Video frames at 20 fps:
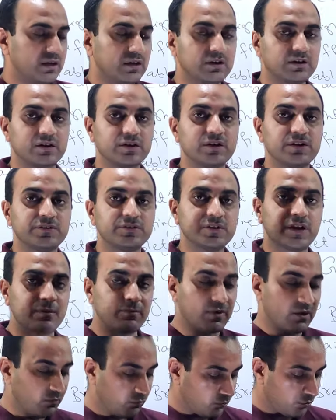Increase the
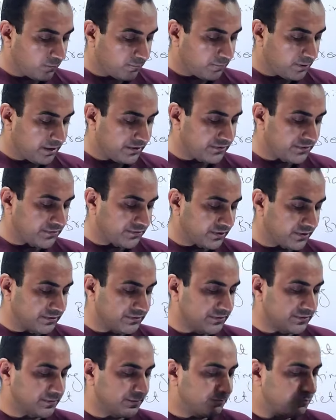amount of
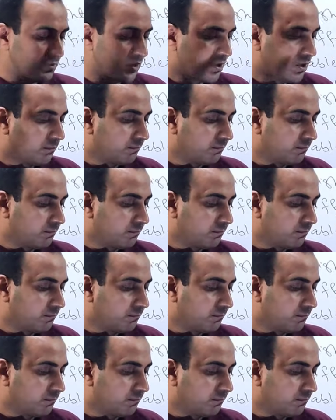plasticizer